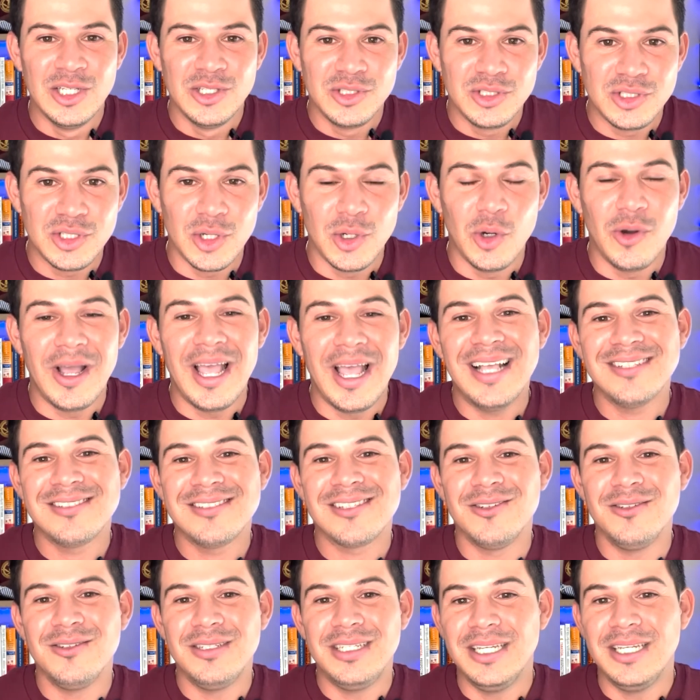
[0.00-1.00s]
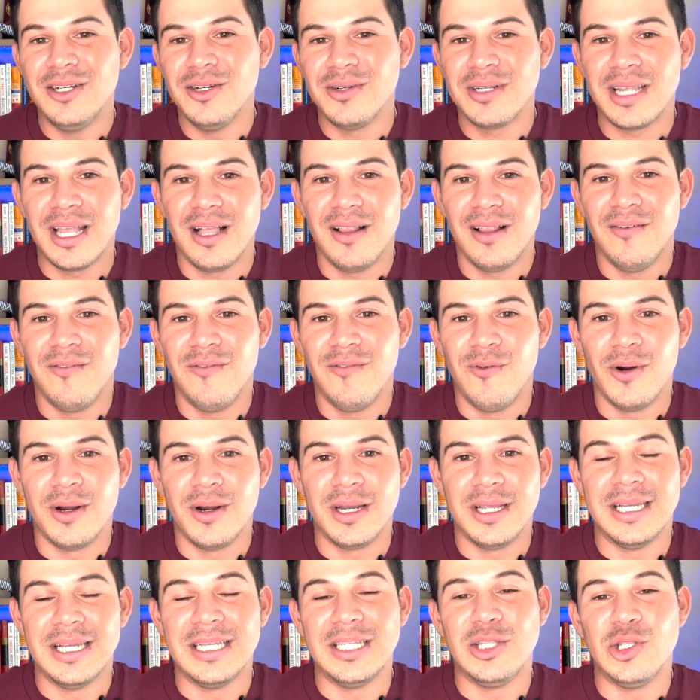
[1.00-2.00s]
So Escondido,
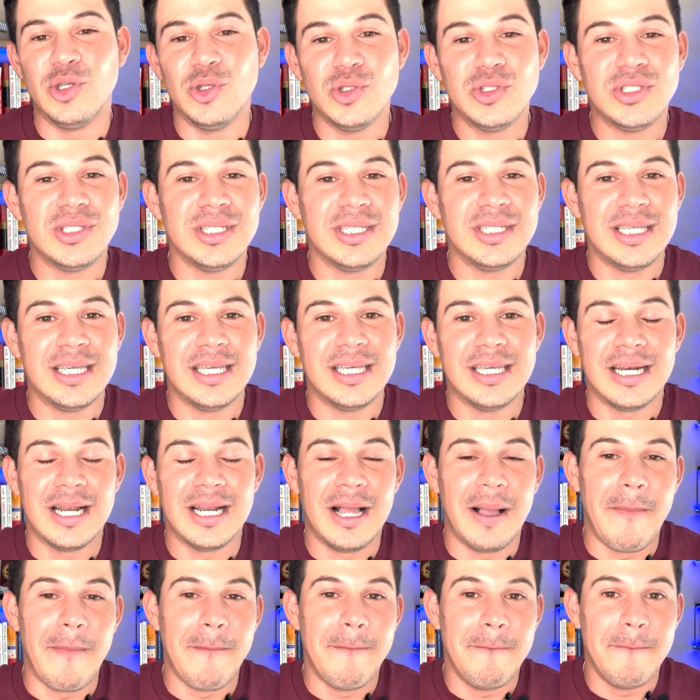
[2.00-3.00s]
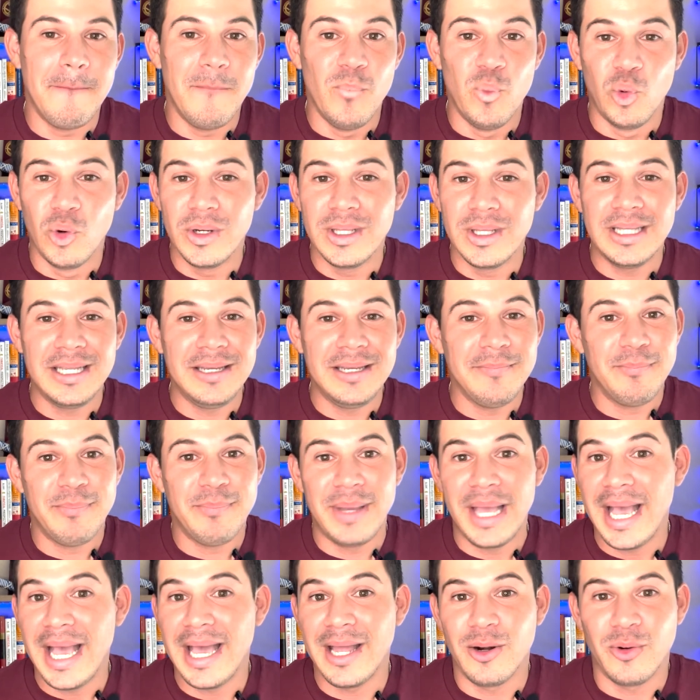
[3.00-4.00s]
California used to get a really
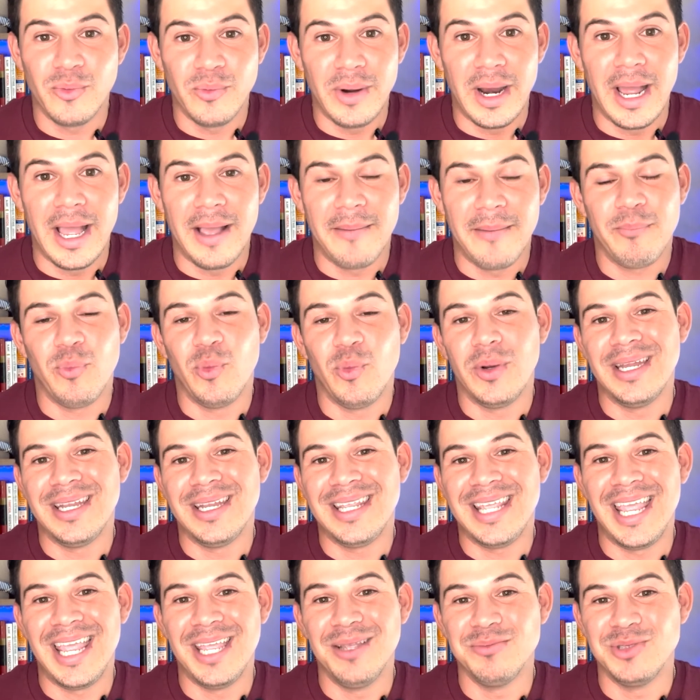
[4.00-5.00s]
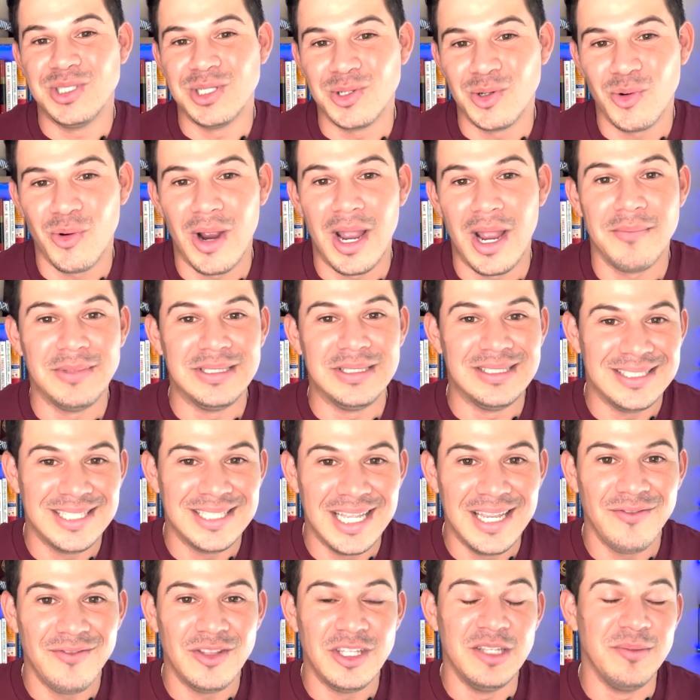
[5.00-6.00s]
bad rap when it came to crime and
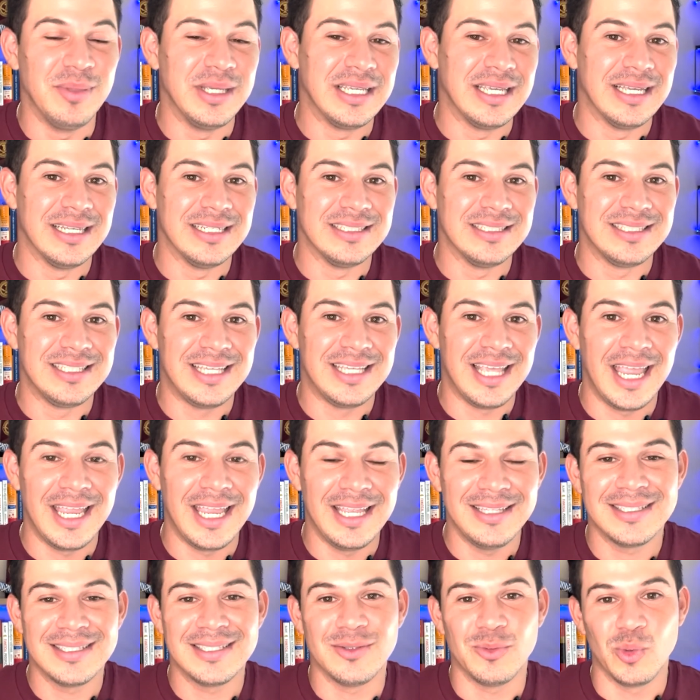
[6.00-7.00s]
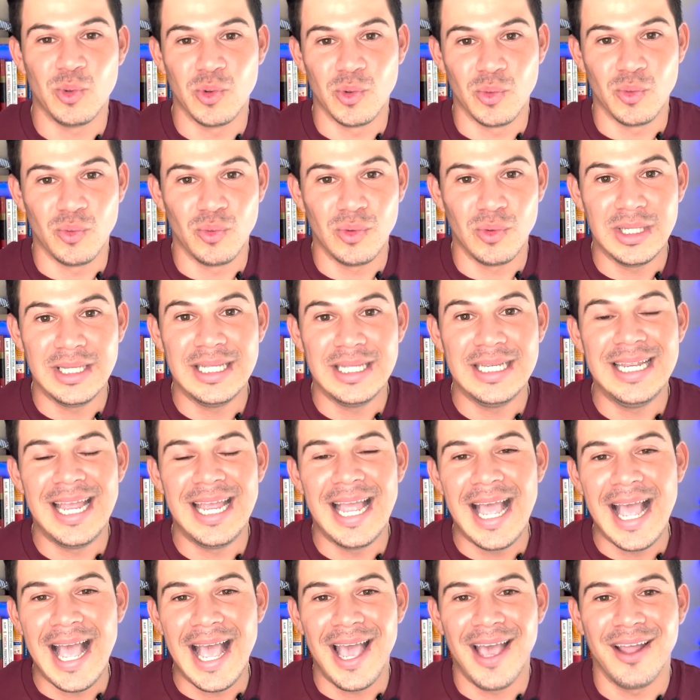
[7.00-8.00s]
safety because gangs were
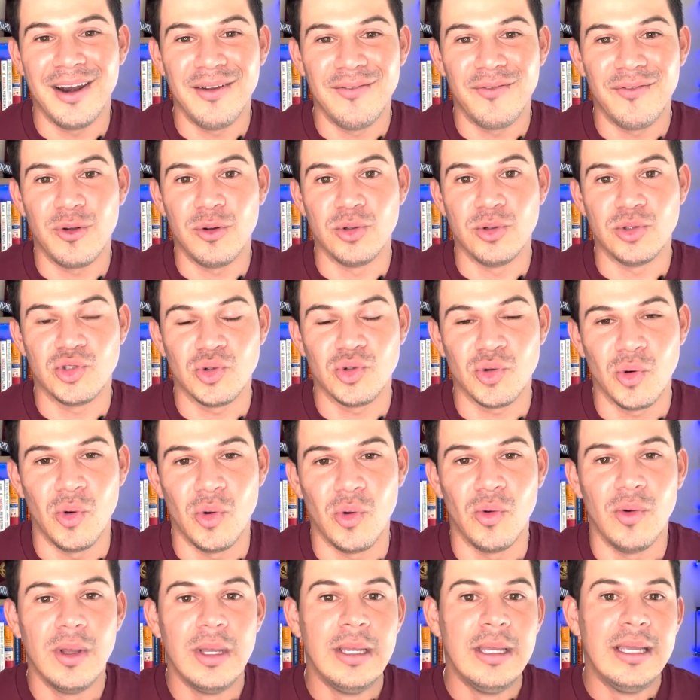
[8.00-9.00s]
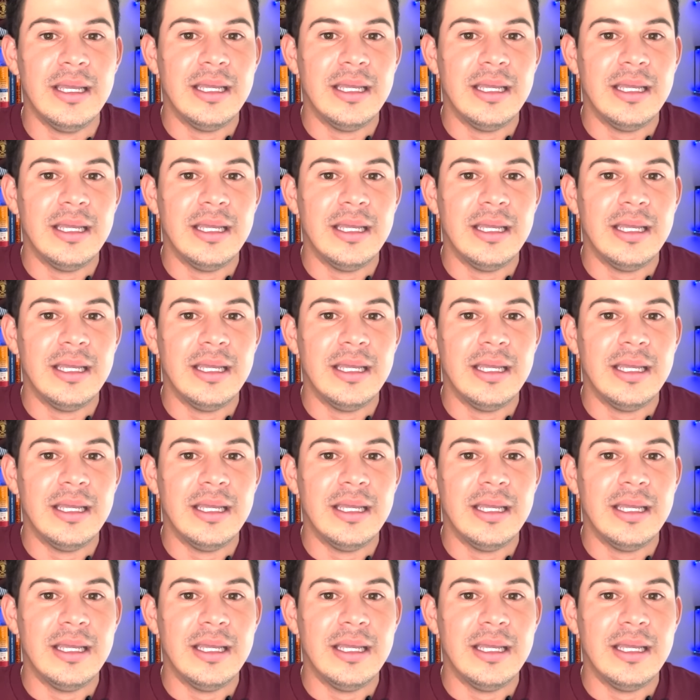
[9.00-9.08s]
really out of control.